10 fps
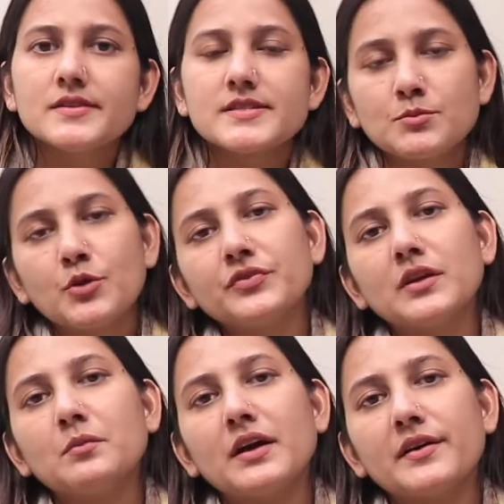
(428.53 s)
some of
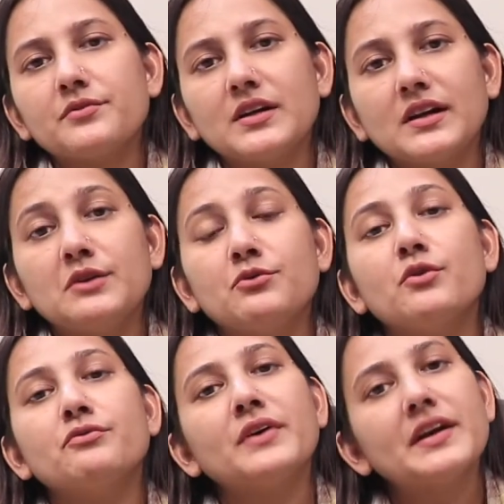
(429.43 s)
them have a life
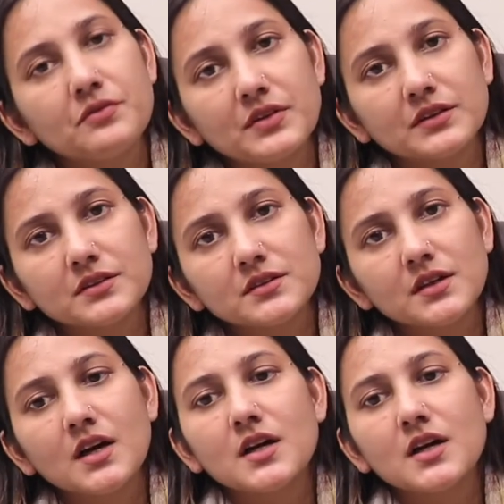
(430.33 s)
of 5 years.